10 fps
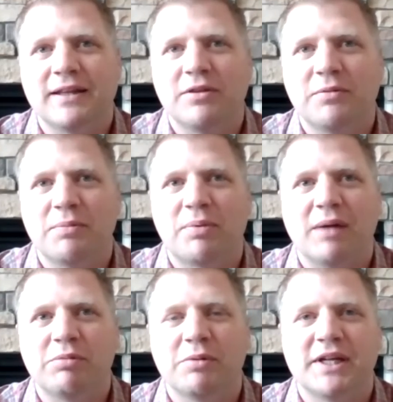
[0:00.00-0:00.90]
the
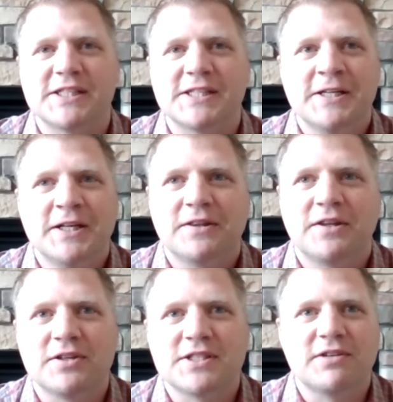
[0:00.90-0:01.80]
problem is
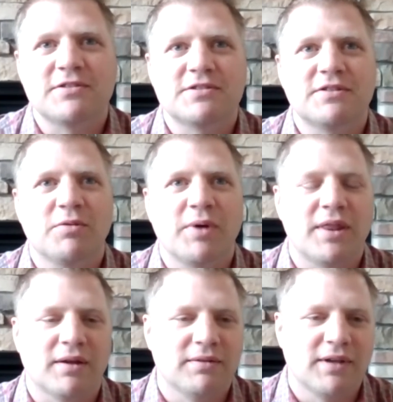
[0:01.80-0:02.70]
there's the way
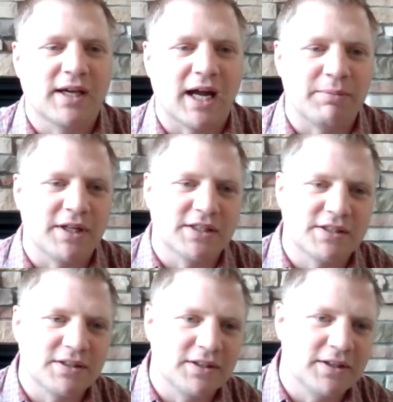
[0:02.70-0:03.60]
the
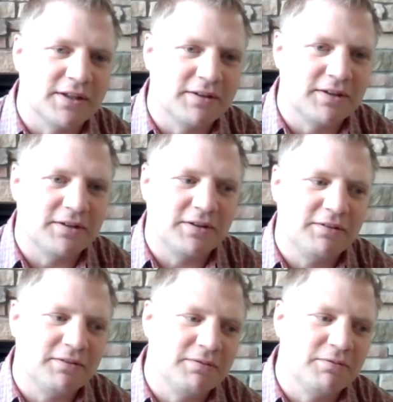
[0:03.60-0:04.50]
economy's
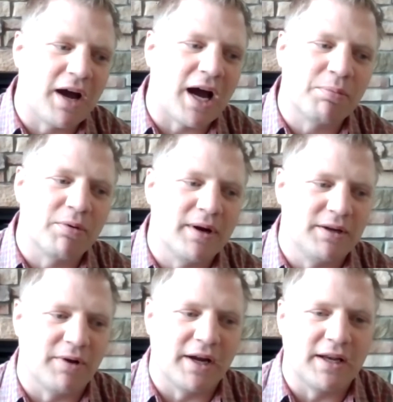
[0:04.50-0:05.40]

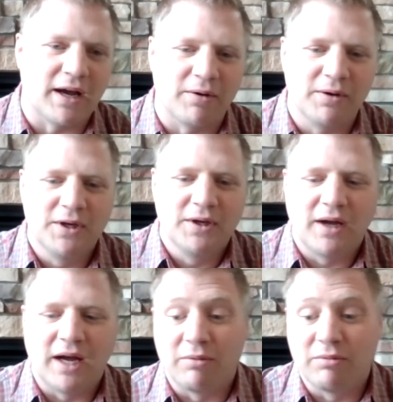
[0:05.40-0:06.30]
operating right now,
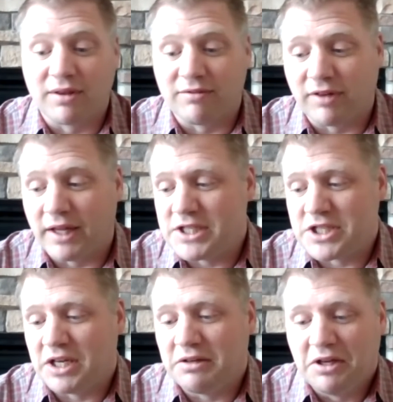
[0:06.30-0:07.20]
with
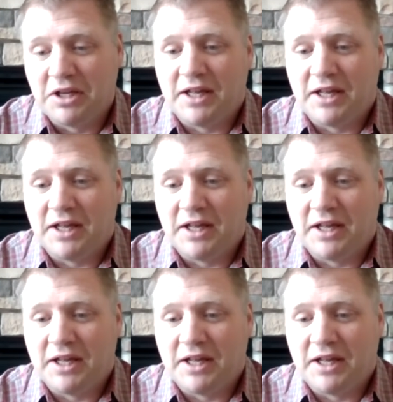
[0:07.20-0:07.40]
inflation.